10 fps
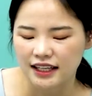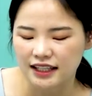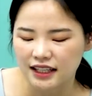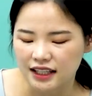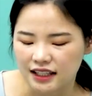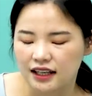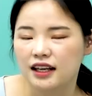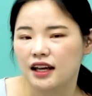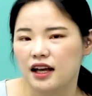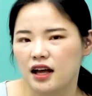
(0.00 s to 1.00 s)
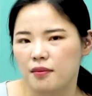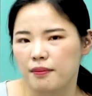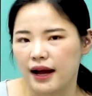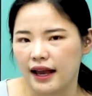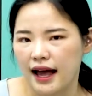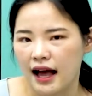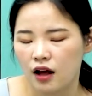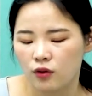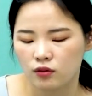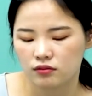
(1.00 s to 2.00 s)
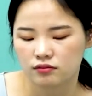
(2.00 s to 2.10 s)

heat by how?